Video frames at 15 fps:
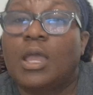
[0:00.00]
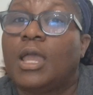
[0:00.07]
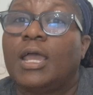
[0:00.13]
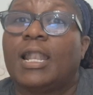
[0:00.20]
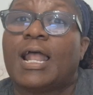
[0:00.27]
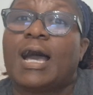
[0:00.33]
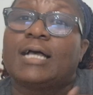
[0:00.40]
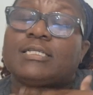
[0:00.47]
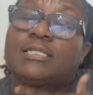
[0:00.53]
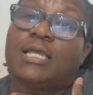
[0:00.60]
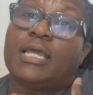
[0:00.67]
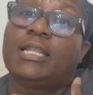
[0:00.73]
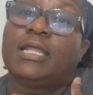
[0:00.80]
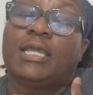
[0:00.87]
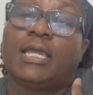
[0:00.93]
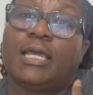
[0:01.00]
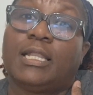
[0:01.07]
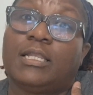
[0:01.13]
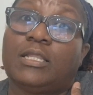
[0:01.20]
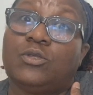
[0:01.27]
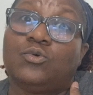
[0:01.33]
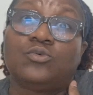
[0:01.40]
And
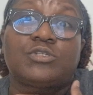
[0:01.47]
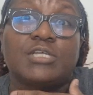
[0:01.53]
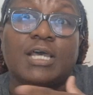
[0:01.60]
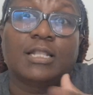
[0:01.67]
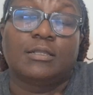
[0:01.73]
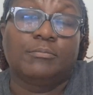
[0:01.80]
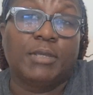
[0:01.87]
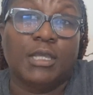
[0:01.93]
then you telling